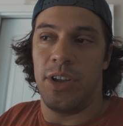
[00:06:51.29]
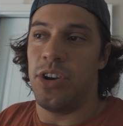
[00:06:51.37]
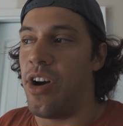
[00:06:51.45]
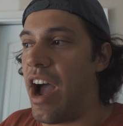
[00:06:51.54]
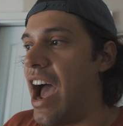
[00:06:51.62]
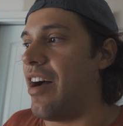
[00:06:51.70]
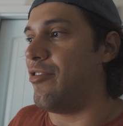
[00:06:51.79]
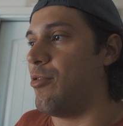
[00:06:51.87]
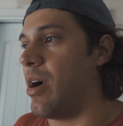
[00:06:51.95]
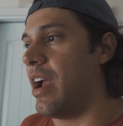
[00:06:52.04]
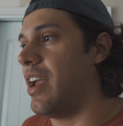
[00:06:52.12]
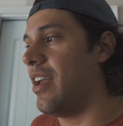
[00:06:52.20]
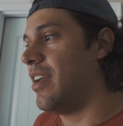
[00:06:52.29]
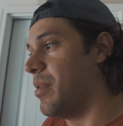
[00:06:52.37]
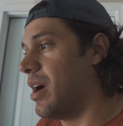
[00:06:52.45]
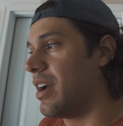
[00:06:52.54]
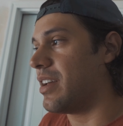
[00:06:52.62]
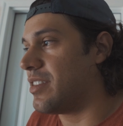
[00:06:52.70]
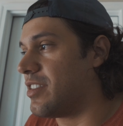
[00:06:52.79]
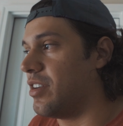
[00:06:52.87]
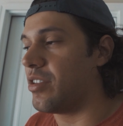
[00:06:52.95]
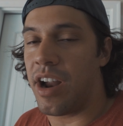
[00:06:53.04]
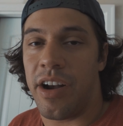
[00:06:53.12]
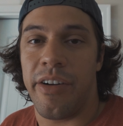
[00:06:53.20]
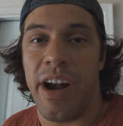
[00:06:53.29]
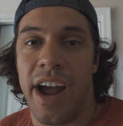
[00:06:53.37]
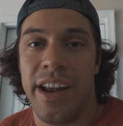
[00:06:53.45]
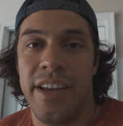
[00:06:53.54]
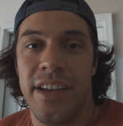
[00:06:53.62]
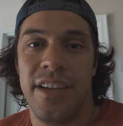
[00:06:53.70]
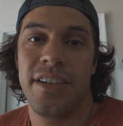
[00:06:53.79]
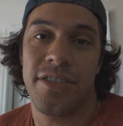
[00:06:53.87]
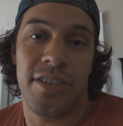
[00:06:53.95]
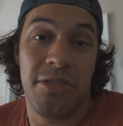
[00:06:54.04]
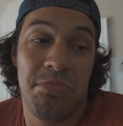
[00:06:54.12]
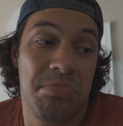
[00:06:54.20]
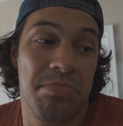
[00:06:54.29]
you know, halfway, but it's still kind of rad. So